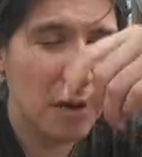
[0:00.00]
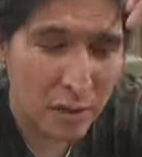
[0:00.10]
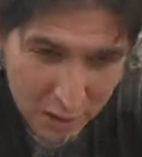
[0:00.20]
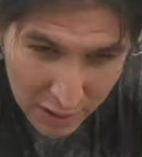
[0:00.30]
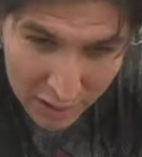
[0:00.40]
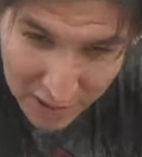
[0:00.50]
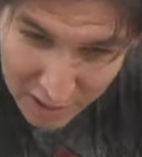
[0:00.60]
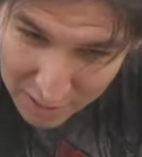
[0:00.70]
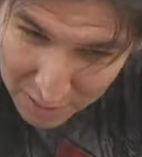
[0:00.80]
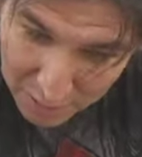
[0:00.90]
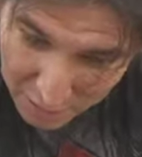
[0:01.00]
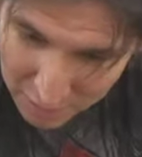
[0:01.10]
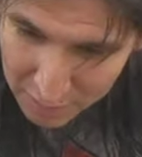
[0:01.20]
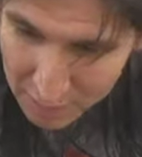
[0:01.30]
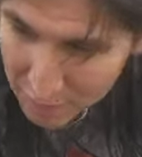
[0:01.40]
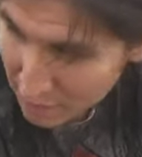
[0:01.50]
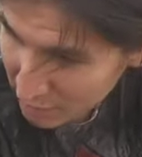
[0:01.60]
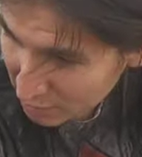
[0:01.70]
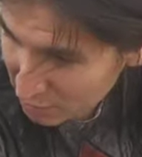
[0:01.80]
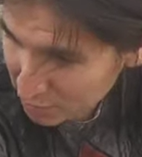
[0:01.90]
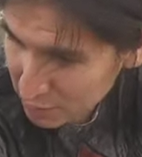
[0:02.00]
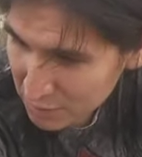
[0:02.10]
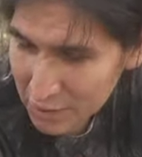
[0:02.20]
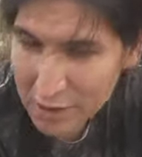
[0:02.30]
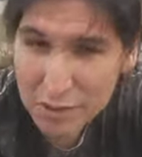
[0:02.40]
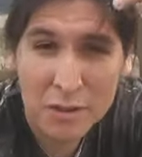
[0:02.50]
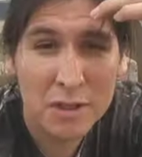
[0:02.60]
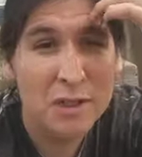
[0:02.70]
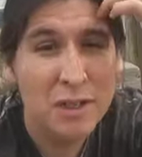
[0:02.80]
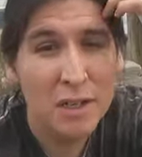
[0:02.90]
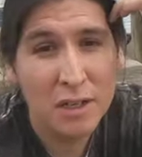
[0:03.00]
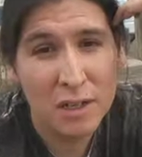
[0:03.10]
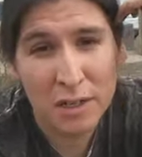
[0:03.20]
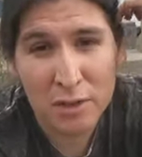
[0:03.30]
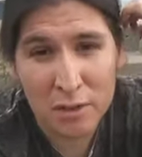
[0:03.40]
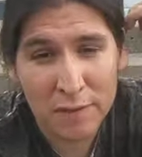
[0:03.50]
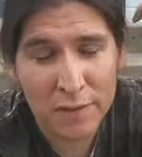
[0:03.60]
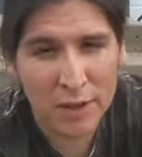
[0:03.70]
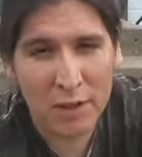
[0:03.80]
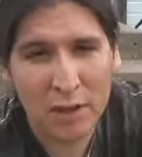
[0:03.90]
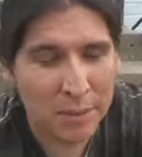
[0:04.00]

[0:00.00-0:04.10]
okay. Okay, I was supposed to like do a video.